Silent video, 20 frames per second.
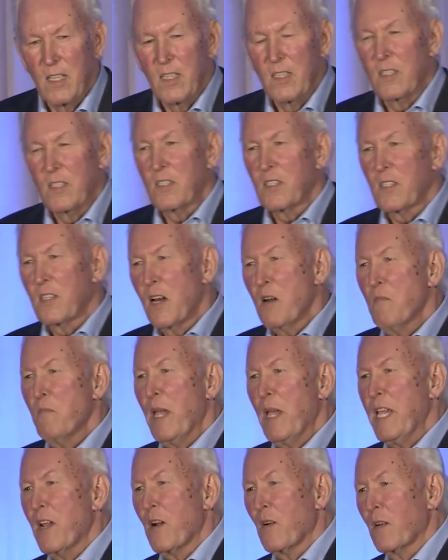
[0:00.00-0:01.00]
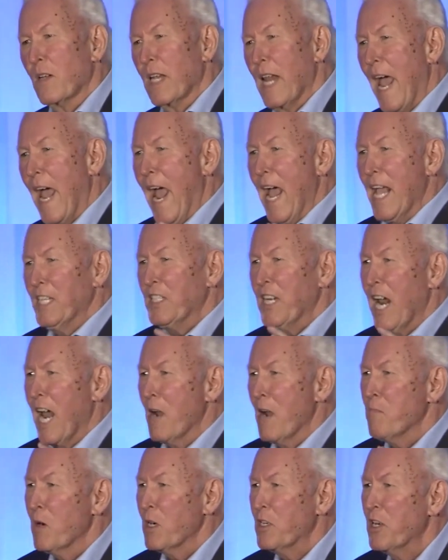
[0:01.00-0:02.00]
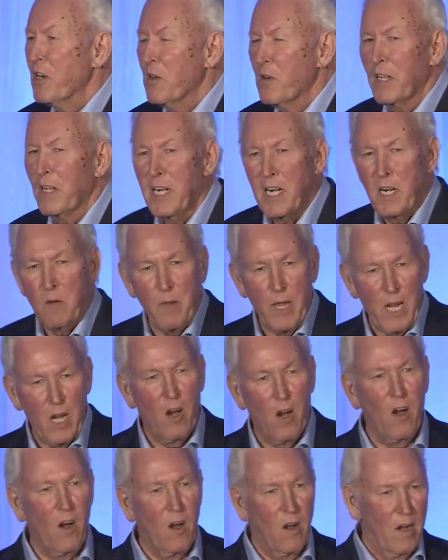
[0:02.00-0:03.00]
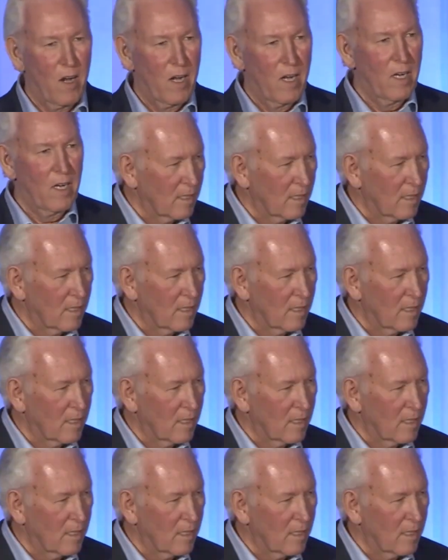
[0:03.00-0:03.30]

It's going to be your last opportunity to be heard.